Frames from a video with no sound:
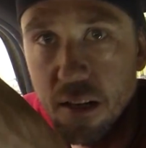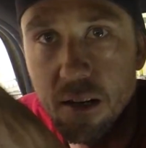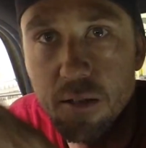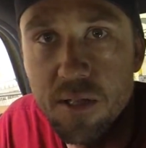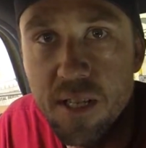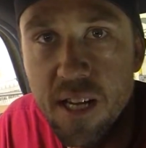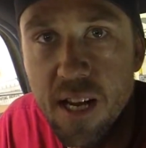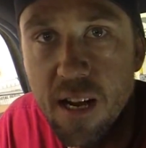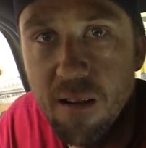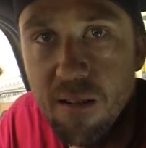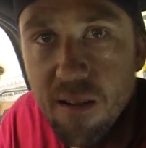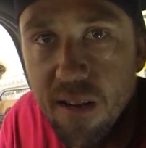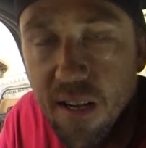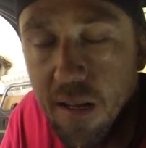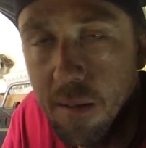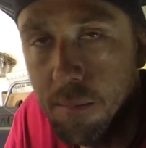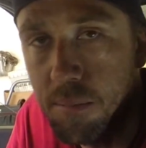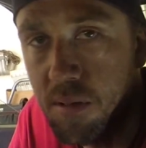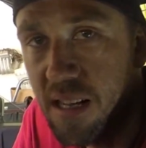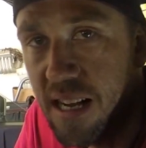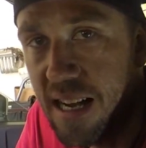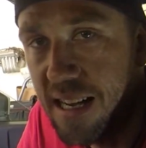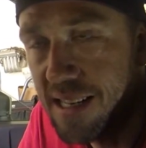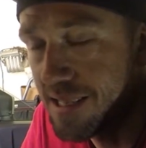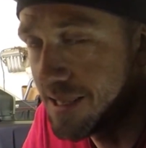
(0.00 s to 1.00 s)
tear into the
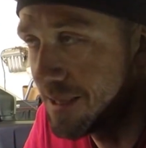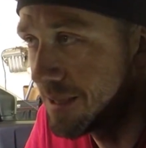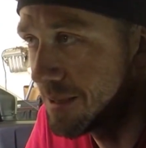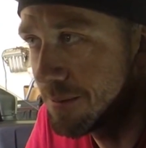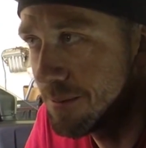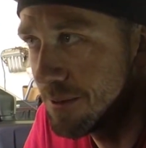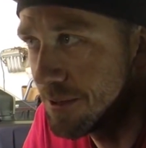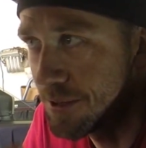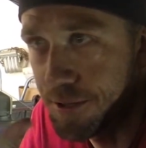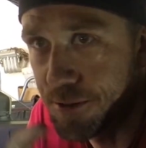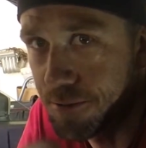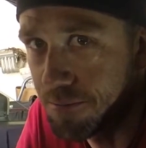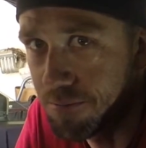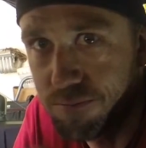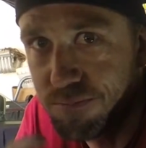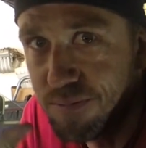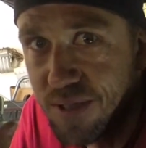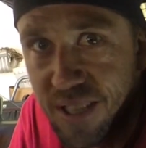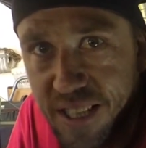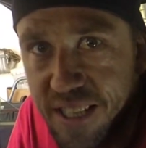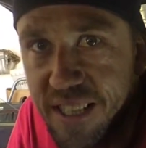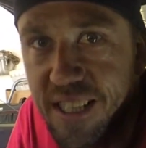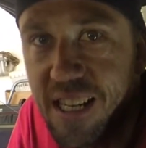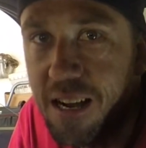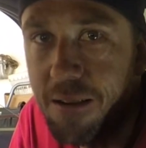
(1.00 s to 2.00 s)
plastics, which is
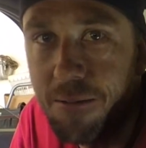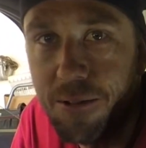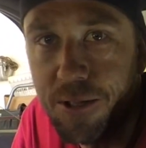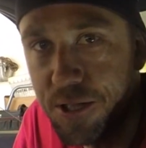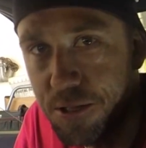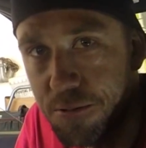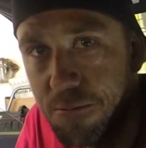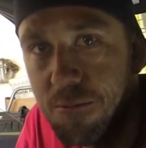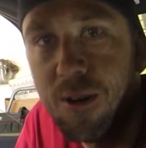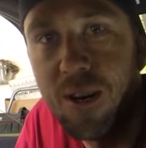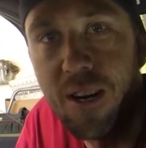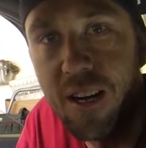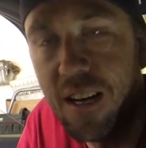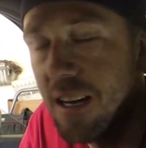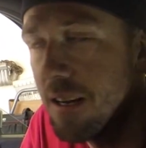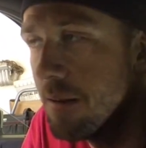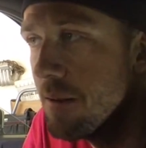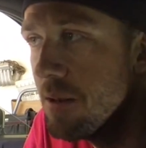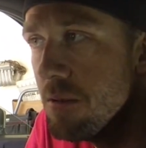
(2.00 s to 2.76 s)
really not what you want.